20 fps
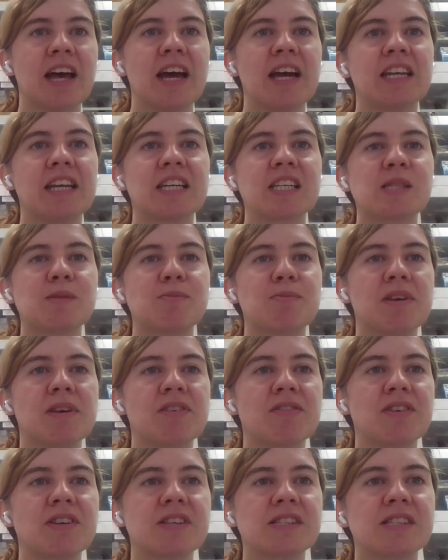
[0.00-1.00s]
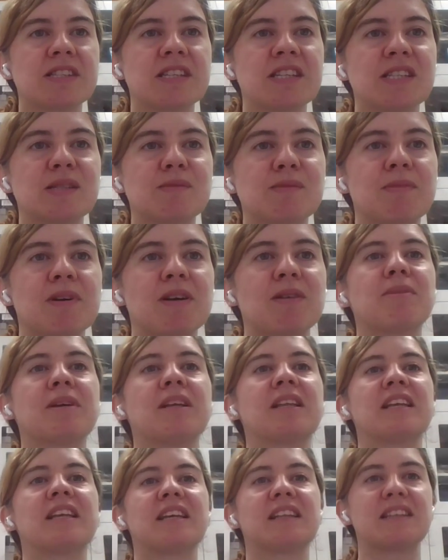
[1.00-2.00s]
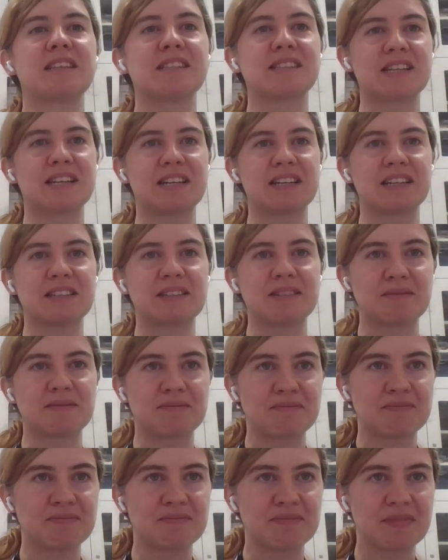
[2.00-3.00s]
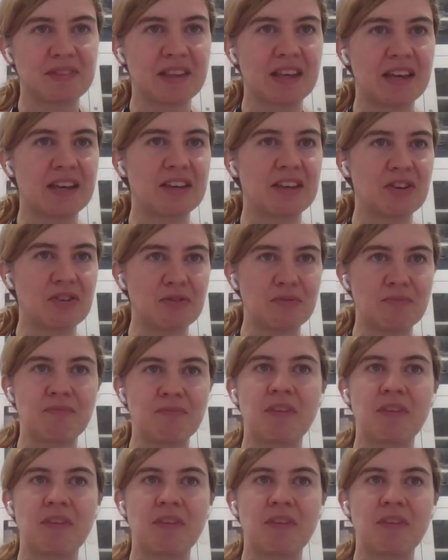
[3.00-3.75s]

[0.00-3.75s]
and experience in smart building design? Thank you.